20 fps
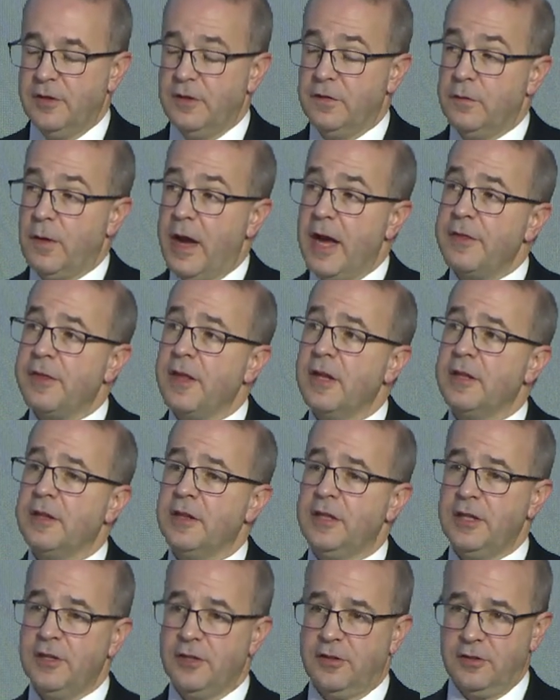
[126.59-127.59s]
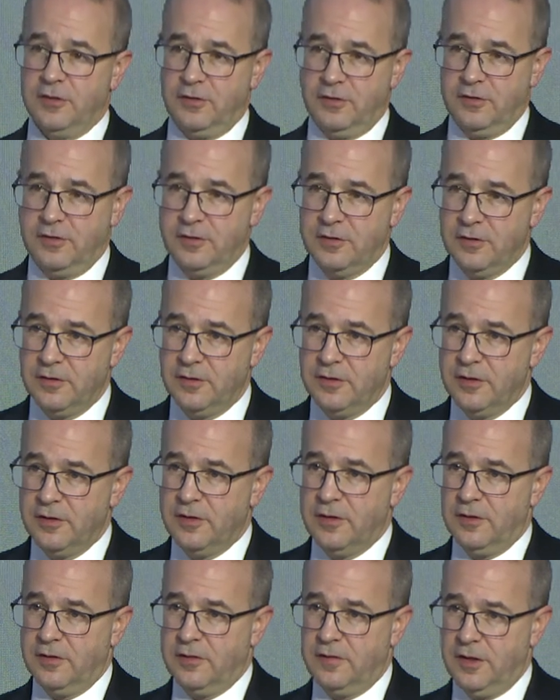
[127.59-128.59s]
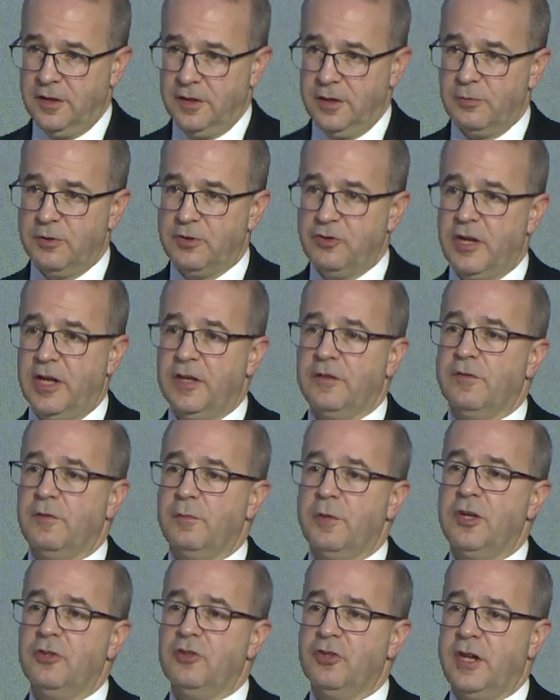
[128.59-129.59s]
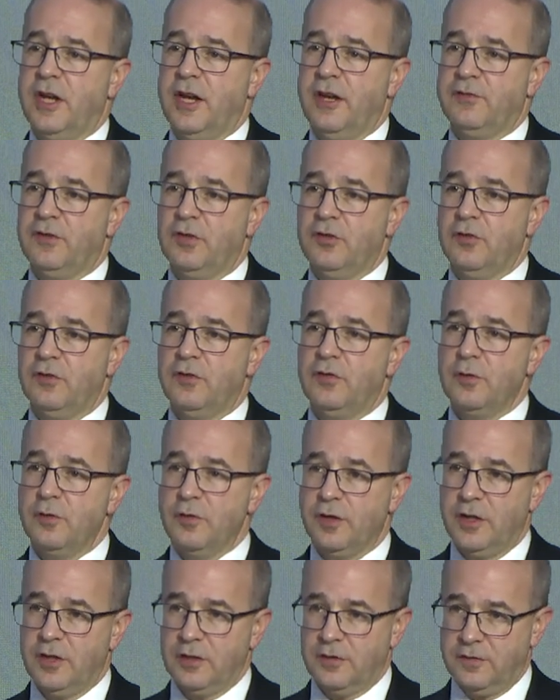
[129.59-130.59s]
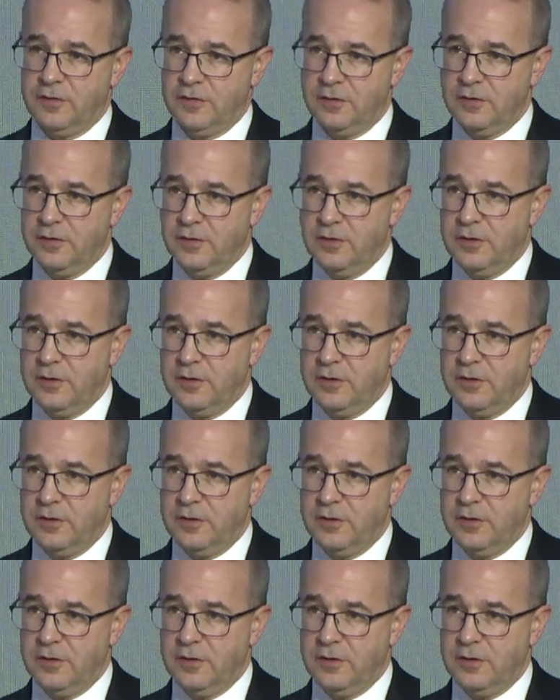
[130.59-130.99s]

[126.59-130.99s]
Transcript: So I think leaders dealing with transformation have to do two things.